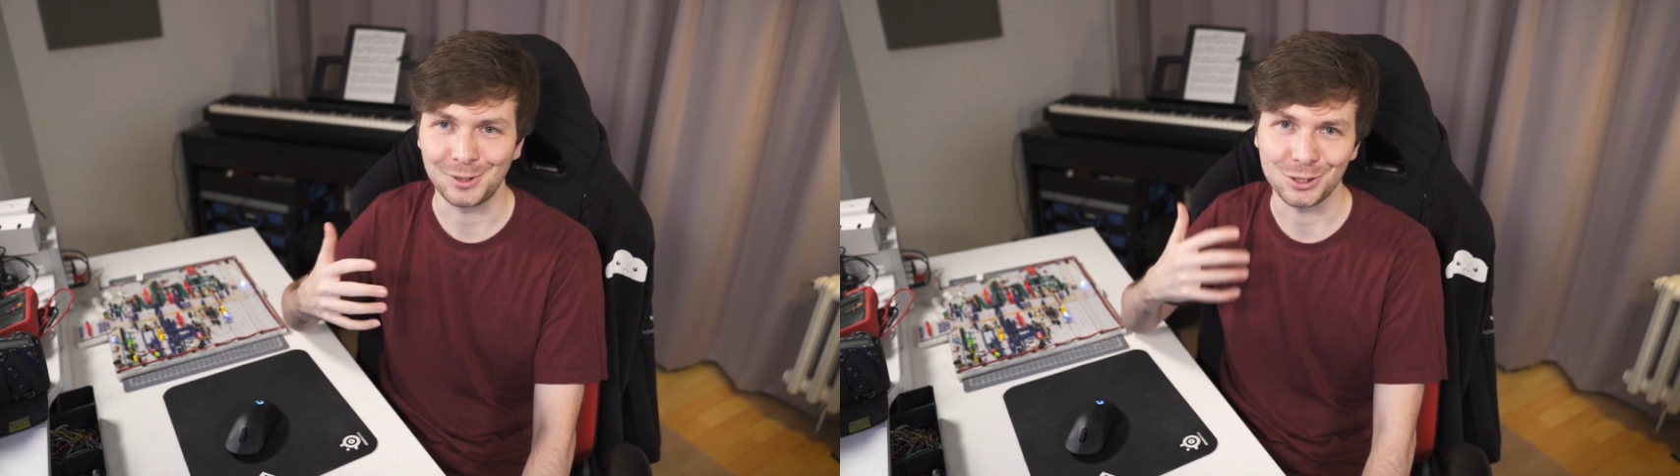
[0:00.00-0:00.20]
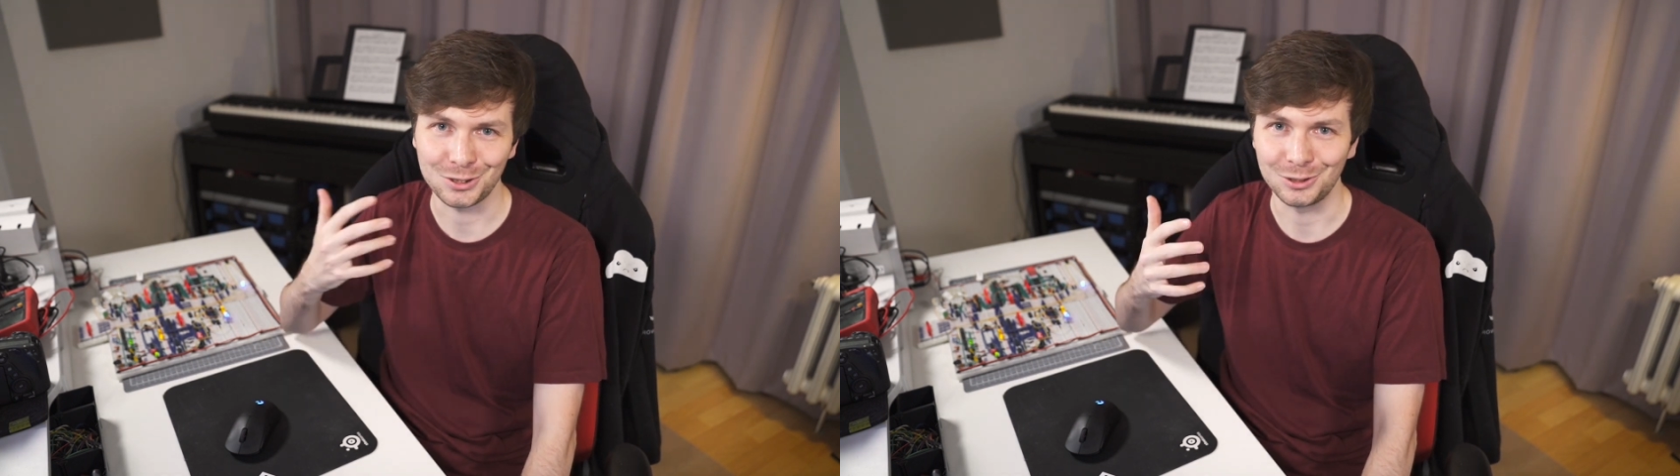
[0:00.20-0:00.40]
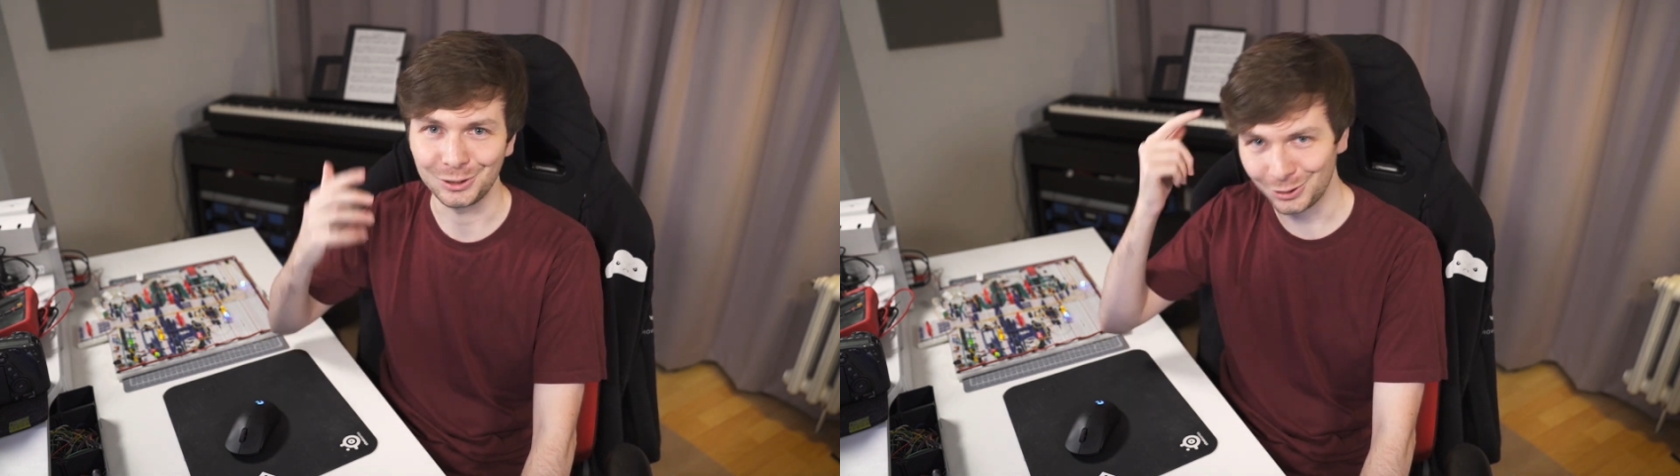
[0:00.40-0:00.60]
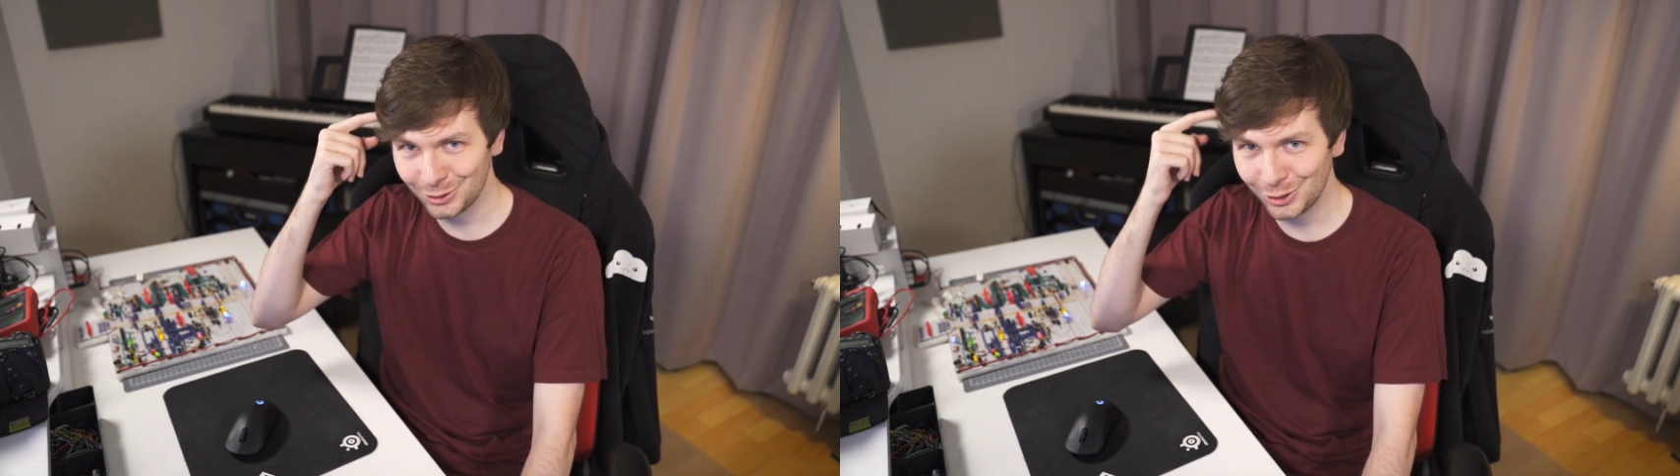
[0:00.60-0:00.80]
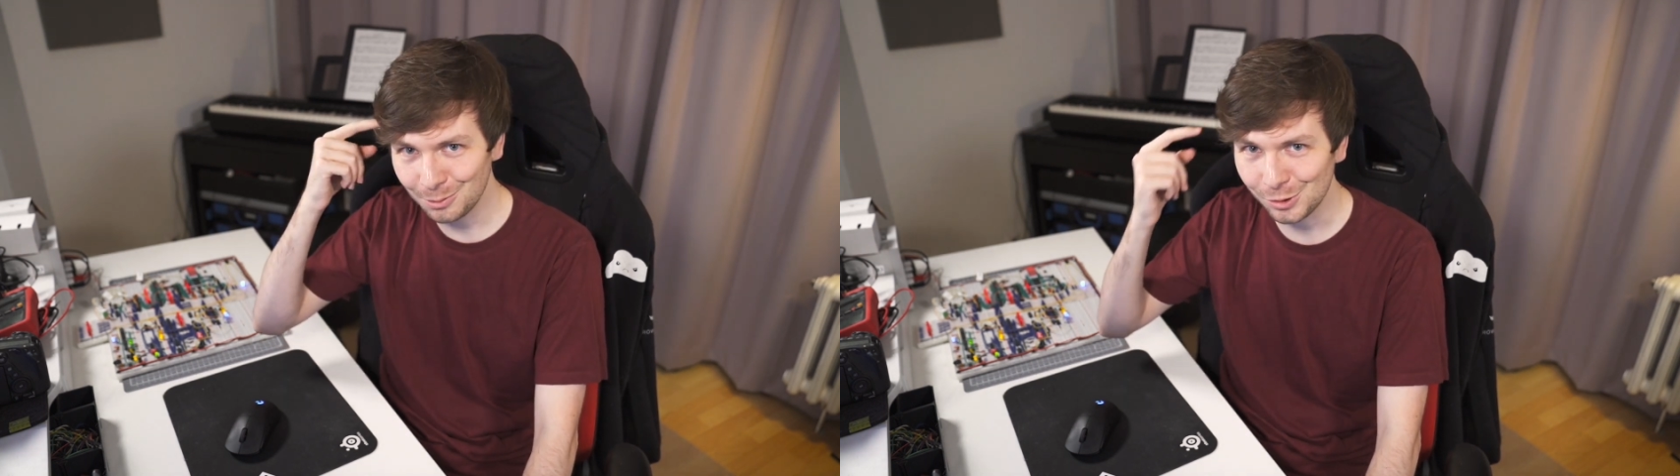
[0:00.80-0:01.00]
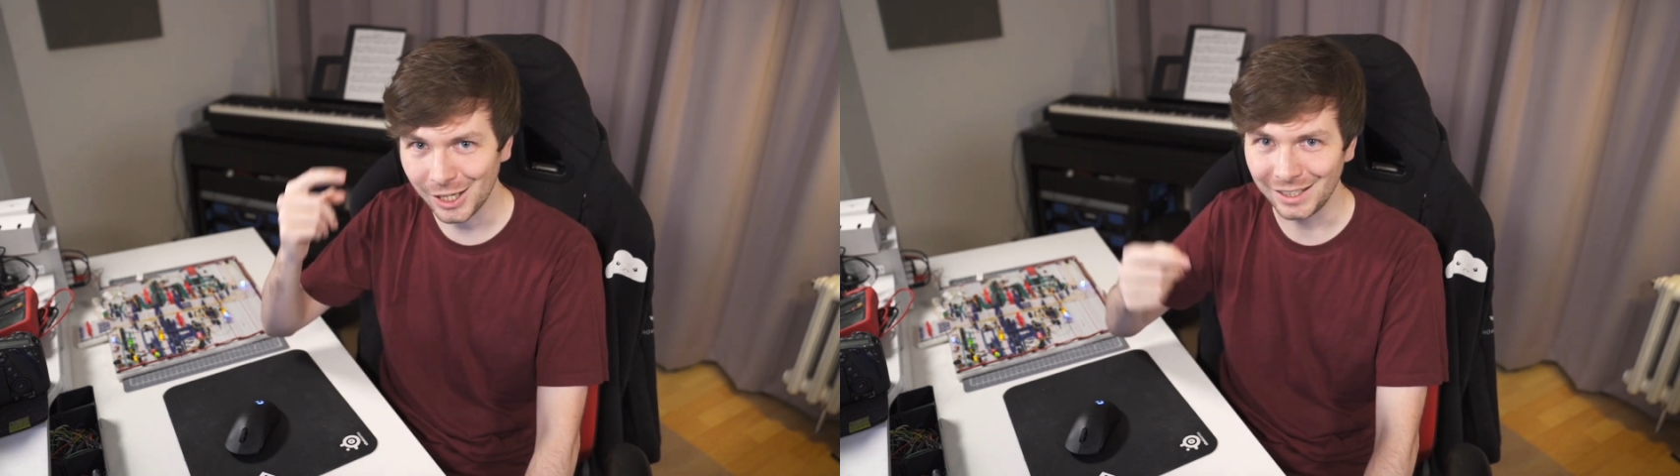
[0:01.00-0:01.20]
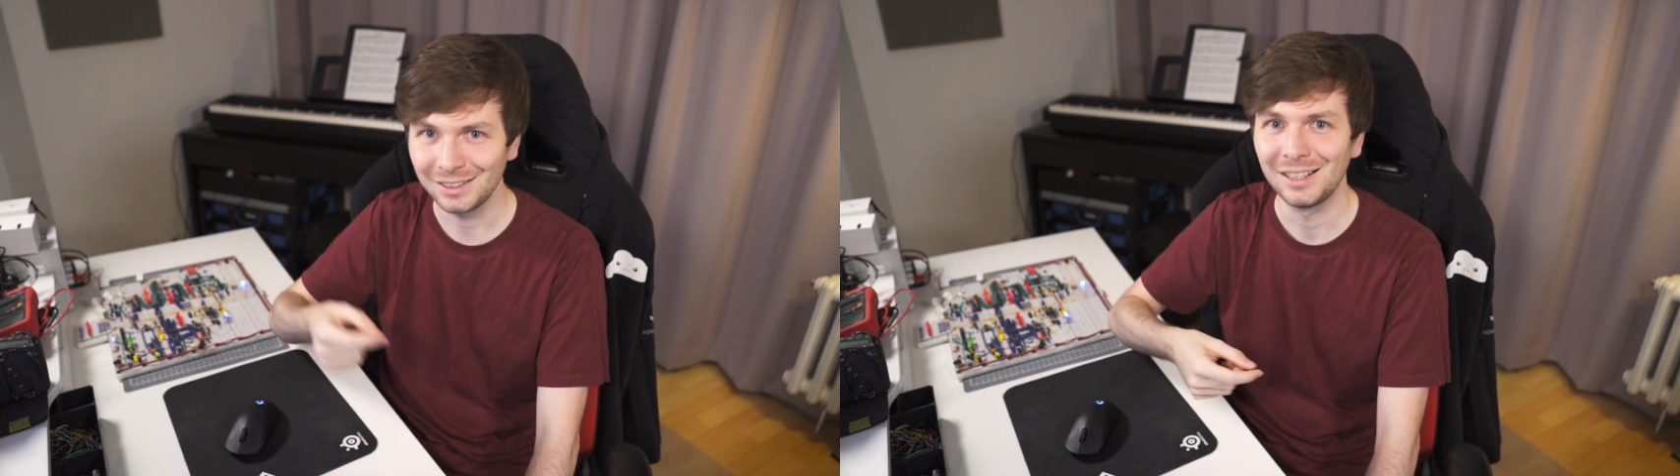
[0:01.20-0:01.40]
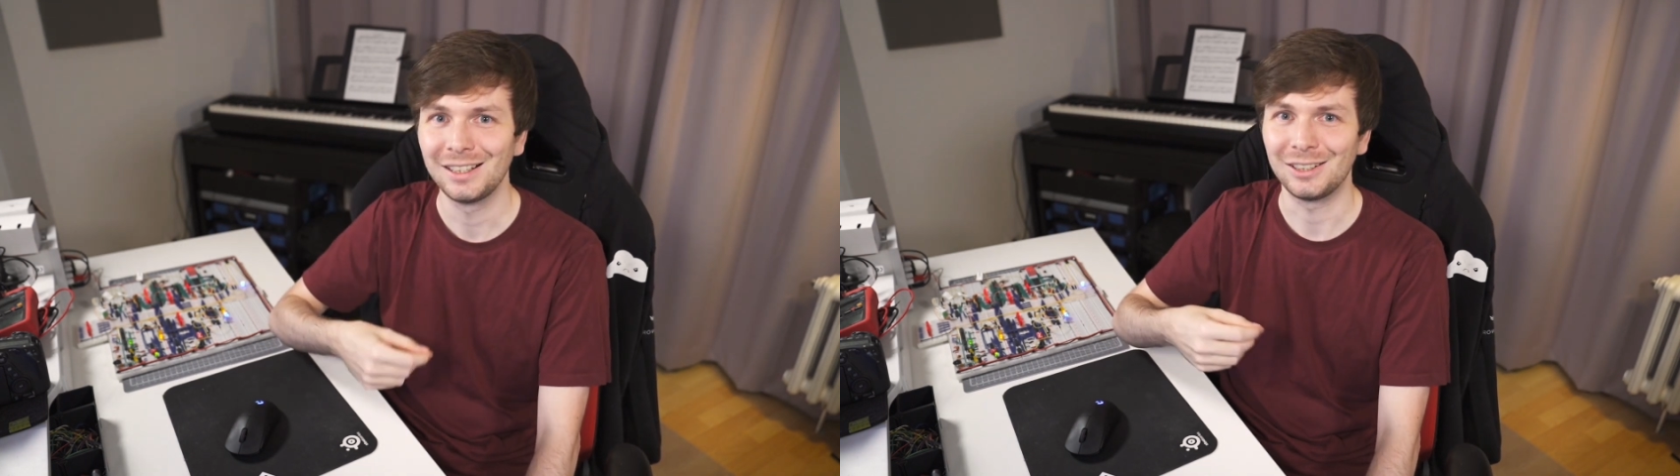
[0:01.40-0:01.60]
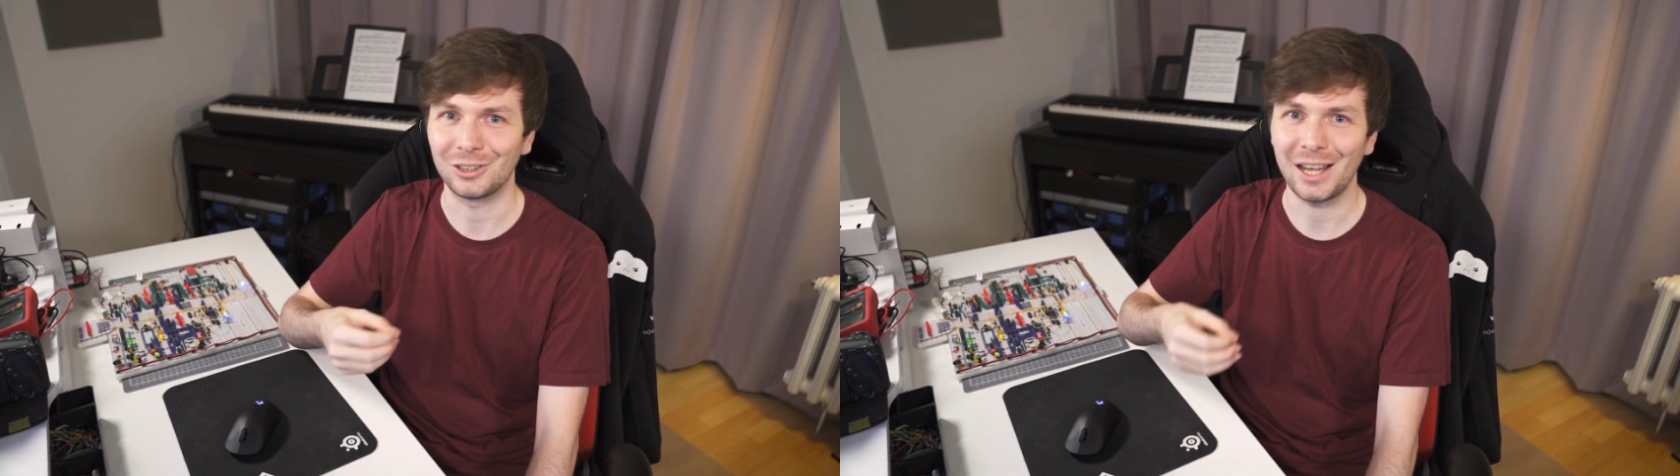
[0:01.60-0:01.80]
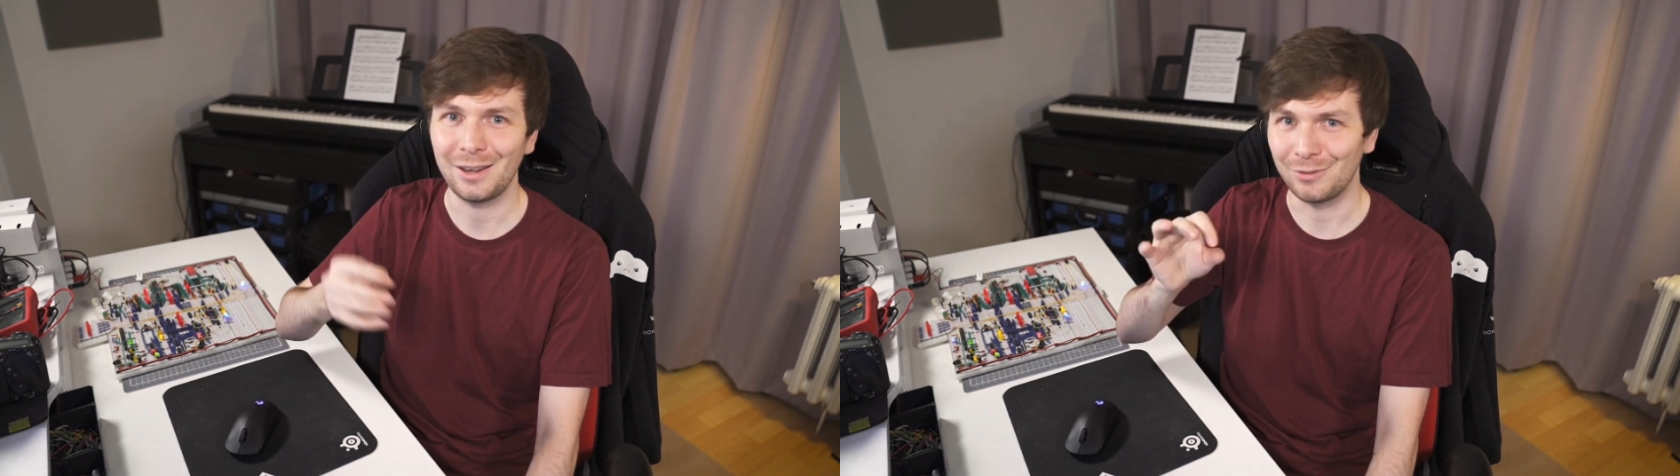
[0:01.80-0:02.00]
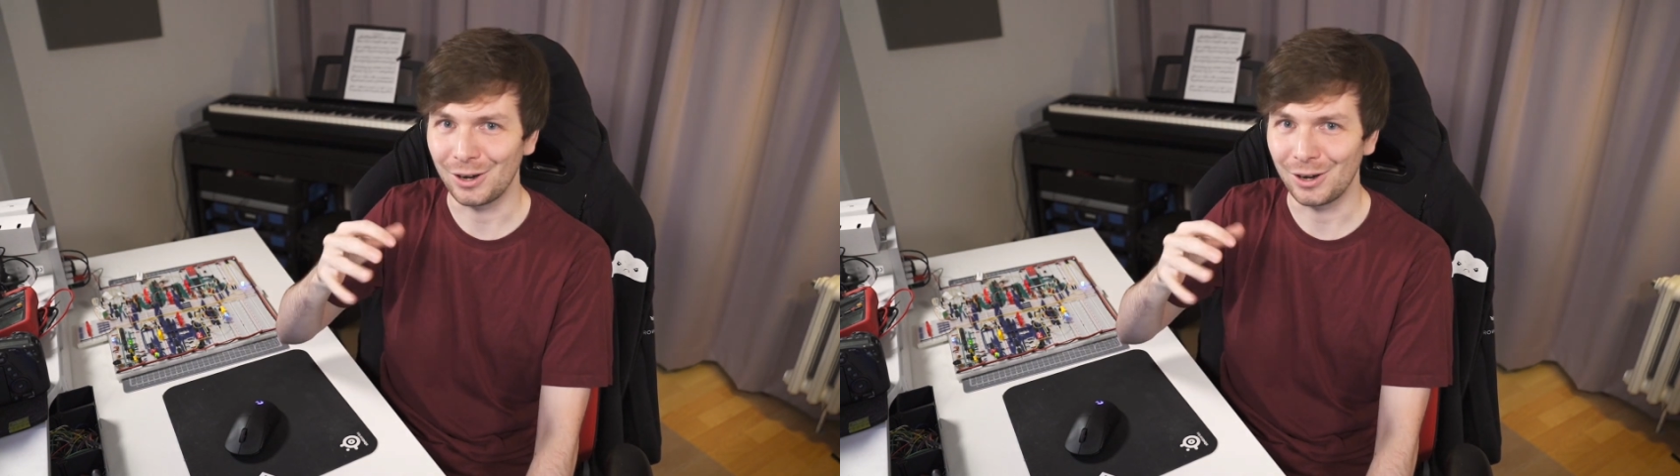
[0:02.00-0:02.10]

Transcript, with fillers: also use your brain, okay,